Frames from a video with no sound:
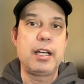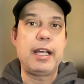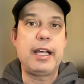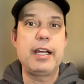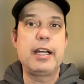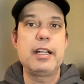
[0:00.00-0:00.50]

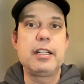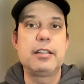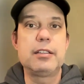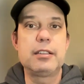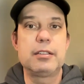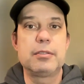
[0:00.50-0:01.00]

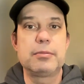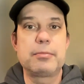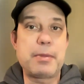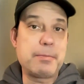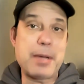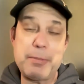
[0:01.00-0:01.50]
And
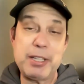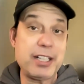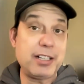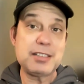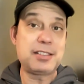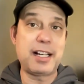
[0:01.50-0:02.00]
maybe
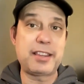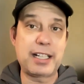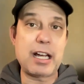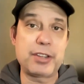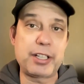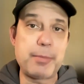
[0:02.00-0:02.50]
there is
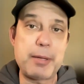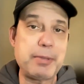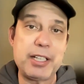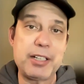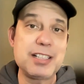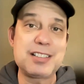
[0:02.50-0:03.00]
nothing out there.
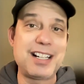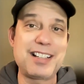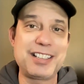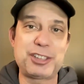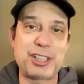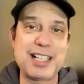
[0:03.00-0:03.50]
Maybe there is
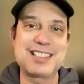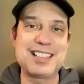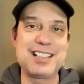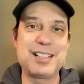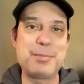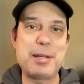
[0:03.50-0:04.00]
nothing
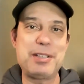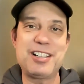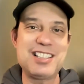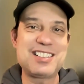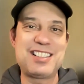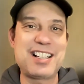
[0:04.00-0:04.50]
transcendent. Maybe
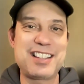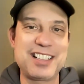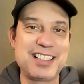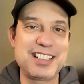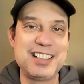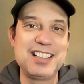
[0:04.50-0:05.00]
there is
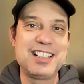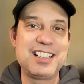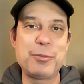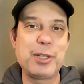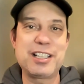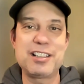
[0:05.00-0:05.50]
nothing
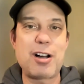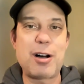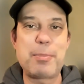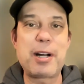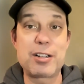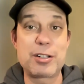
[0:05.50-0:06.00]
that we can
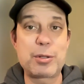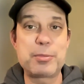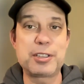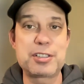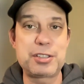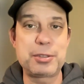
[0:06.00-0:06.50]
call
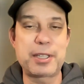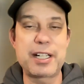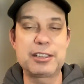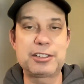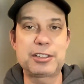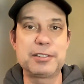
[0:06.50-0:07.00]
paranormal or
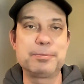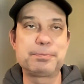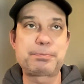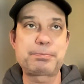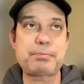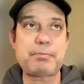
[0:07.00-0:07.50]
supernatural.
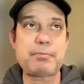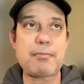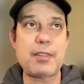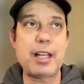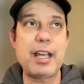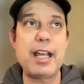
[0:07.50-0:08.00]

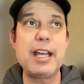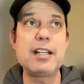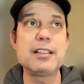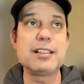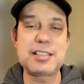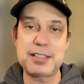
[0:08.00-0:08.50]

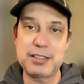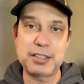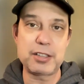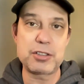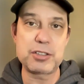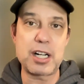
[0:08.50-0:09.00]
And listen
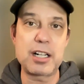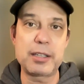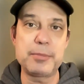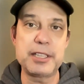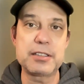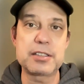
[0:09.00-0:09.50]
to those
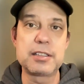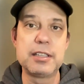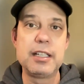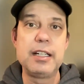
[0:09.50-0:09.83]
arguments